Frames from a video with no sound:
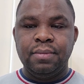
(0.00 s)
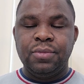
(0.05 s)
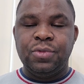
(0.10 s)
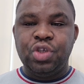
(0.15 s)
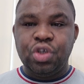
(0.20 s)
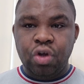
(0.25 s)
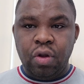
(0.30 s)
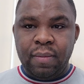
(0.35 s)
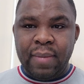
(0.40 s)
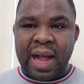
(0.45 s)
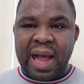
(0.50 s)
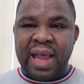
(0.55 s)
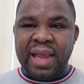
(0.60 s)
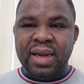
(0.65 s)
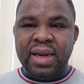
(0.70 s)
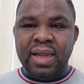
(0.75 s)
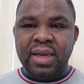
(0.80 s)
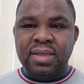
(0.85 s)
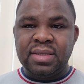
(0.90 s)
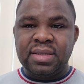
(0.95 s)
Joe
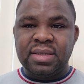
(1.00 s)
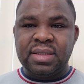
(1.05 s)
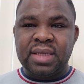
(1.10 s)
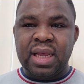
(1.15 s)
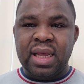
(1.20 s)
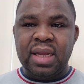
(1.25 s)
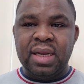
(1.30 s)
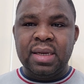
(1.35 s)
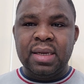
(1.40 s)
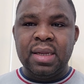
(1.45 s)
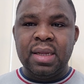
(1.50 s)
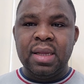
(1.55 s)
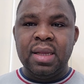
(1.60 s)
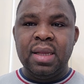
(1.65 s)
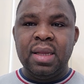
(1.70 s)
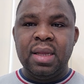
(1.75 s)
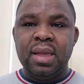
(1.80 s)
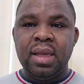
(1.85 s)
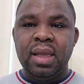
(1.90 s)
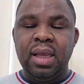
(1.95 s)
Biden said
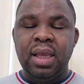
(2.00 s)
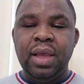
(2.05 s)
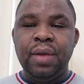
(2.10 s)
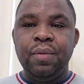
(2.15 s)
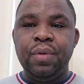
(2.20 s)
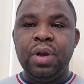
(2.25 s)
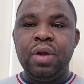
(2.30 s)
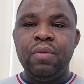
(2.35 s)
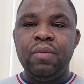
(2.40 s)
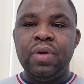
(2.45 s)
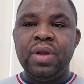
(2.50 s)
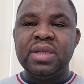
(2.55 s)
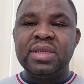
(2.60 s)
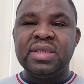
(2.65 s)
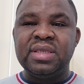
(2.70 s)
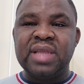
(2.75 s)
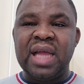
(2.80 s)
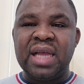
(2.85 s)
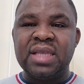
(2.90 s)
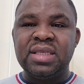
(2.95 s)
he will
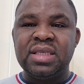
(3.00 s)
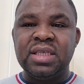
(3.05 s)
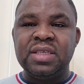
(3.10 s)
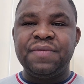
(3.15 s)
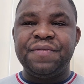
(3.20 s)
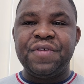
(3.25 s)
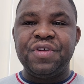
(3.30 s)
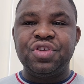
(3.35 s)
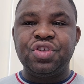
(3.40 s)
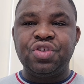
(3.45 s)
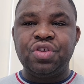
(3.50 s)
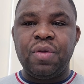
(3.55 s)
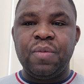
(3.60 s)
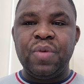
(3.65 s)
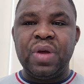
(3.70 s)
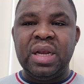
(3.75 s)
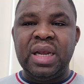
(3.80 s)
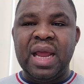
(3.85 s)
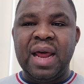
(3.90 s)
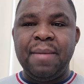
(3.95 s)
raise taxes for
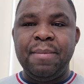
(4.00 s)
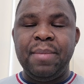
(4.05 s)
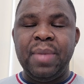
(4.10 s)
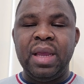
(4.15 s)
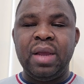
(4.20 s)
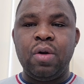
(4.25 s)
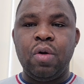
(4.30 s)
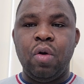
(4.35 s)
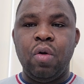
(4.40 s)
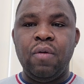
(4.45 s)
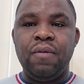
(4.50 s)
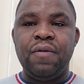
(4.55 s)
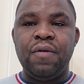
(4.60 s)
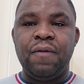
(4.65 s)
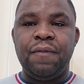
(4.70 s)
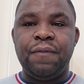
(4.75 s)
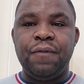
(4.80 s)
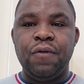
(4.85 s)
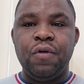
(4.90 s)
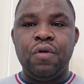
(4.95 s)
someone that make
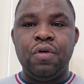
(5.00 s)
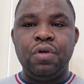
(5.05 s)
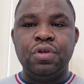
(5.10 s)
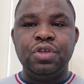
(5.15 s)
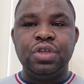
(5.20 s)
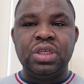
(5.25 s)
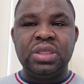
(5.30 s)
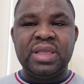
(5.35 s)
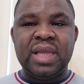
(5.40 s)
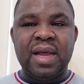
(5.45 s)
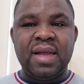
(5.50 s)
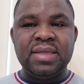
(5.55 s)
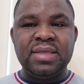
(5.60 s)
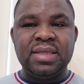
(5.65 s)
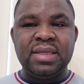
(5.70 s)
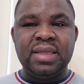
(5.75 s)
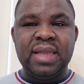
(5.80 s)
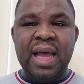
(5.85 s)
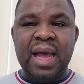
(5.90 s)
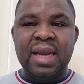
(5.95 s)
over
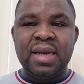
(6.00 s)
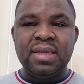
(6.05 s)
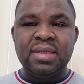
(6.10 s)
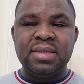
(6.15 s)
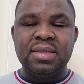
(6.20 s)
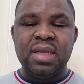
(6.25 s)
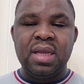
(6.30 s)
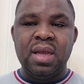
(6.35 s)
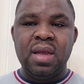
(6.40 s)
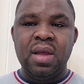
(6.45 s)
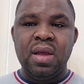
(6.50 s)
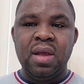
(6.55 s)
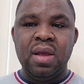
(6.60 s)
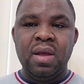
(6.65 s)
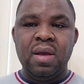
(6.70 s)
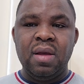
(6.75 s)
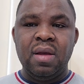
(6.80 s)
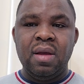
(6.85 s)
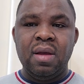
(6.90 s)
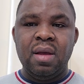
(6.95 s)
$400,000.
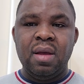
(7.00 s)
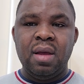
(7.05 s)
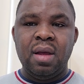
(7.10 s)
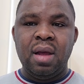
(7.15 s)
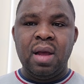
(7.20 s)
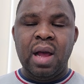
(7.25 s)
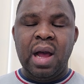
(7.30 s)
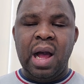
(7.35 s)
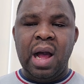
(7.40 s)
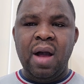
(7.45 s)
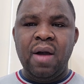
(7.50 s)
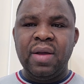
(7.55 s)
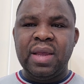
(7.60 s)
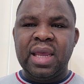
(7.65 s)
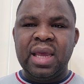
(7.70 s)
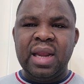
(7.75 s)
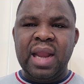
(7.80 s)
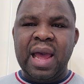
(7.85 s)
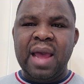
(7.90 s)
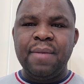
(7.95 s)
How
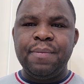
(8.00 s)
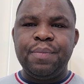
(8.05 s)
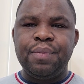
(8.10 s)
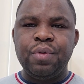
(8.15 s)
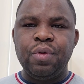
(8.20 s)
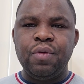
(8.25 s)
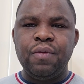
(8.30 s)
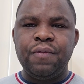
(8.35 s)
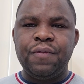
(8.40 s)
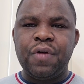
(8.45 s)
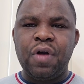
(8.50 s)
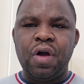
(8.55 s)
can I prove?